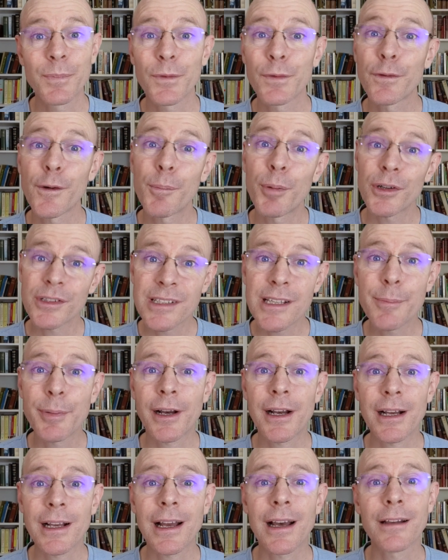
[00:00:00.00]
For Bosley
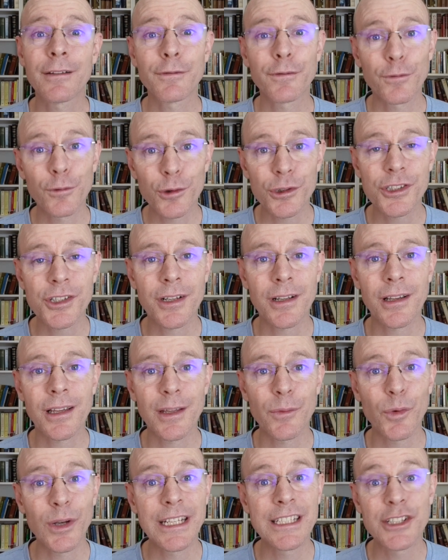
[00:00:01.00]
Park,
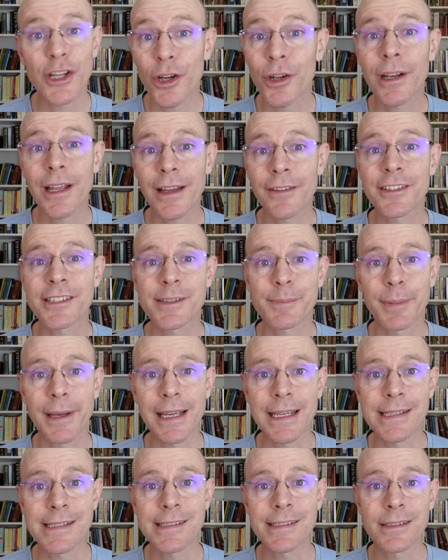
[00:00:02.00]
unfortunately, we don't have a
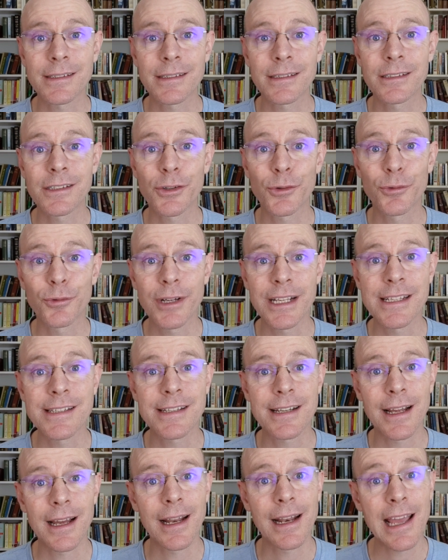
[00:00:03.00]
space to
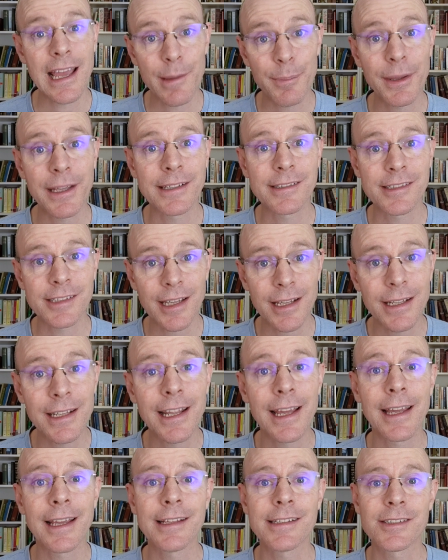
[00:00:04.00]
restart Epic
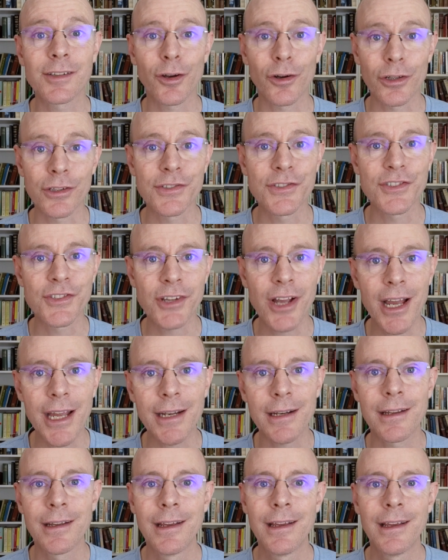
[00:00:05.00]
Sundays on
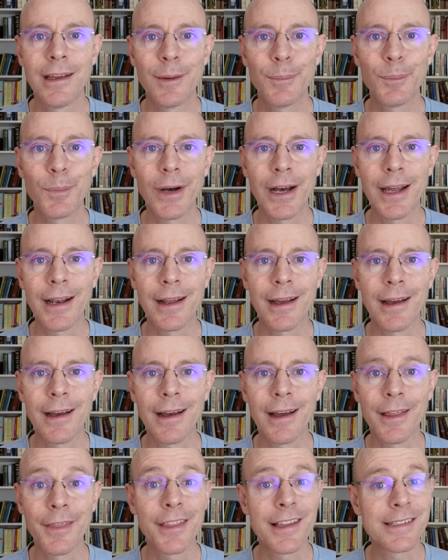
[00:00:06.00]
site,
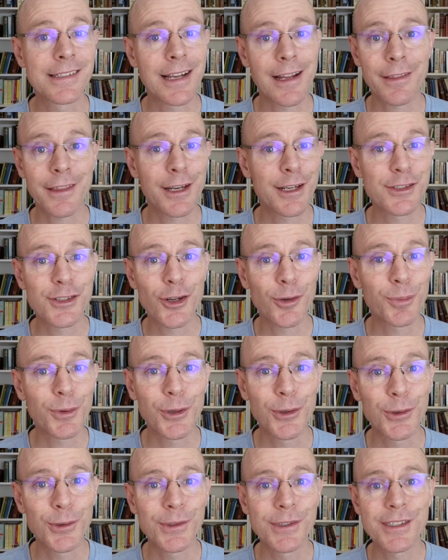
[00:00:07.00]
but there's nothing to stop
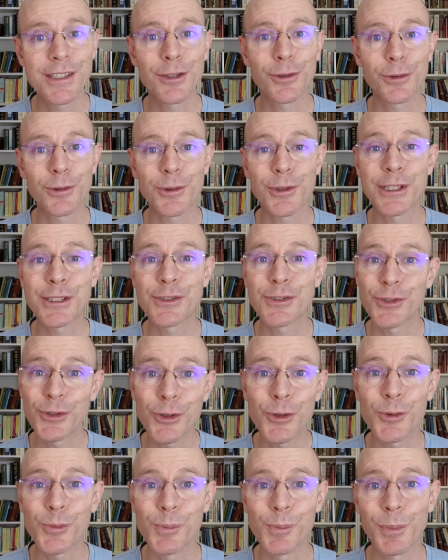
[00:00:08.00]
you still doing
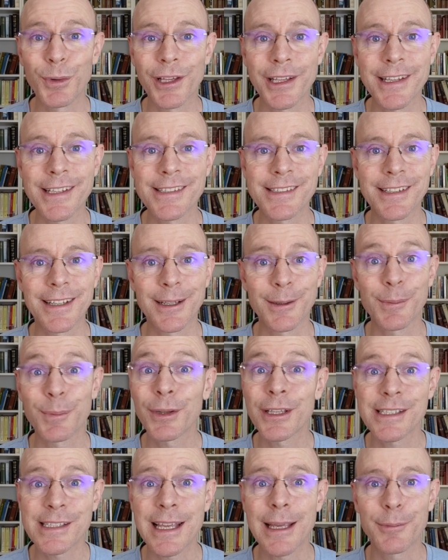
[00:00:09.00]
Zoom. Please
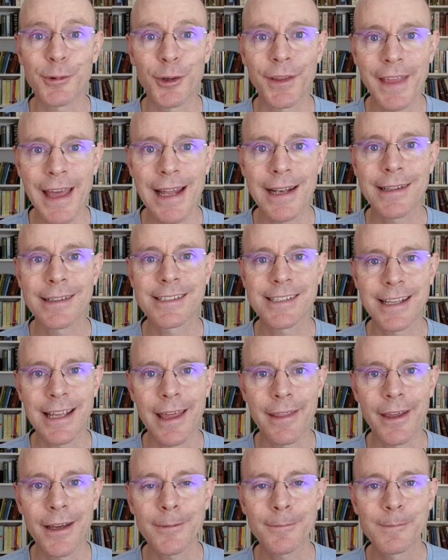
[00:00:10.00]
keep doing that
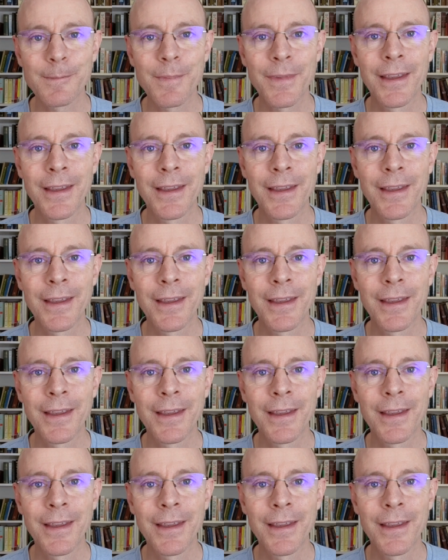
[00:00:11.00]
together.